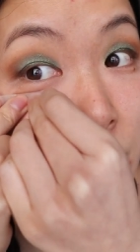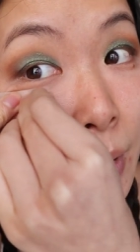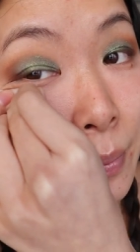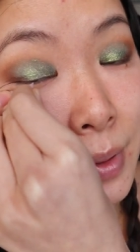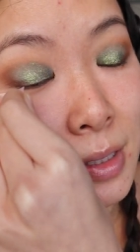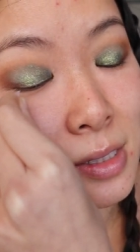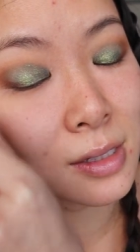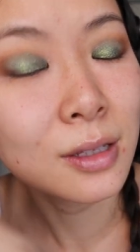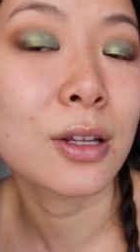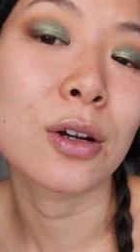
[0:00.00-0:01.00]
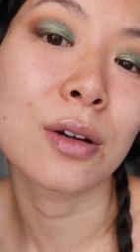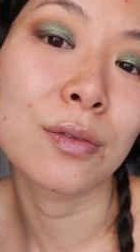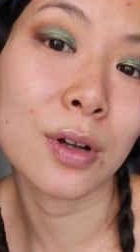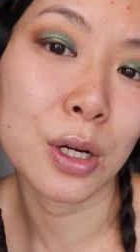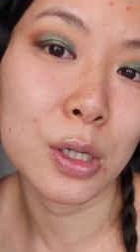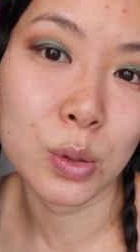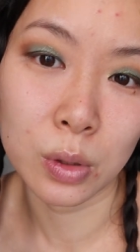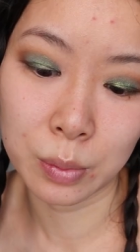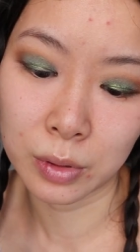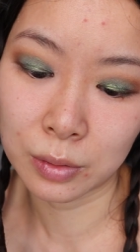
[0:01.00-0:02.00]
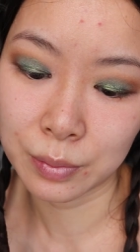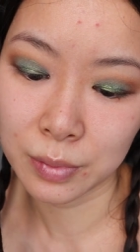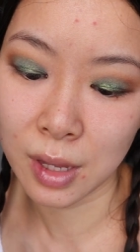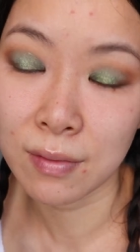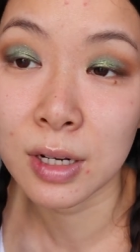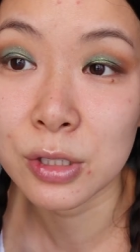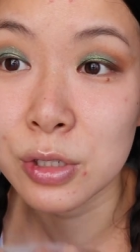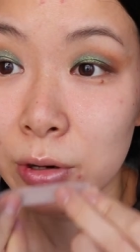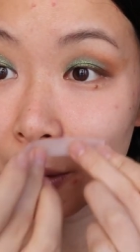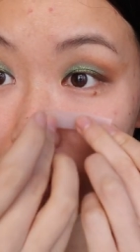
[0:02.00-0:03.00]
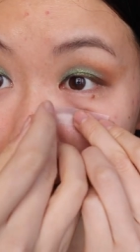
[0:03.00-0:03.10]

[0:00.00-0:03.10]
two puppies. They're very adorable. They have an Instagram